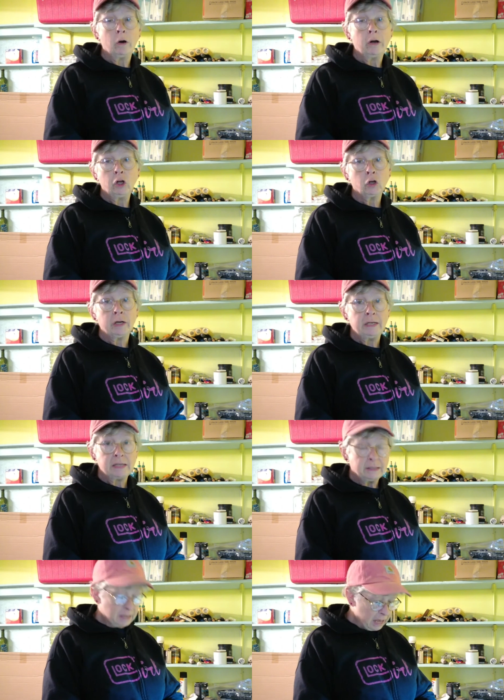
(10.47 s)
degrees
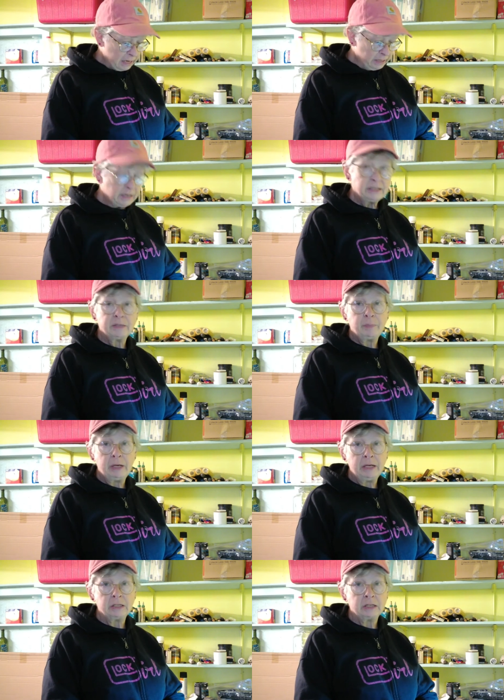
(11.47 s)
outside and it's
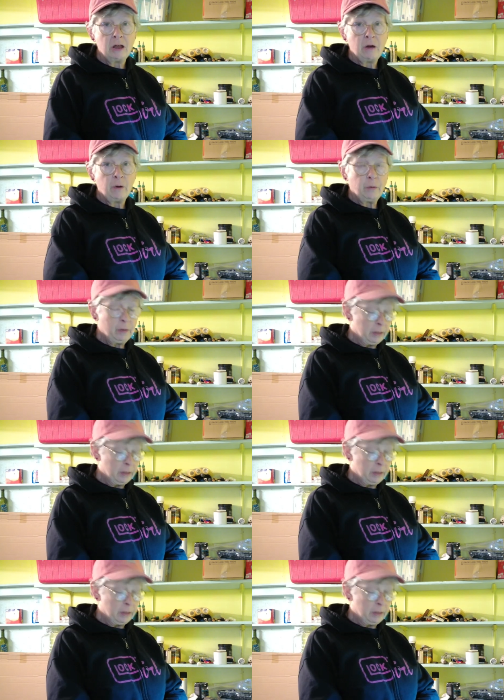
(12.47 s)
spitting snow.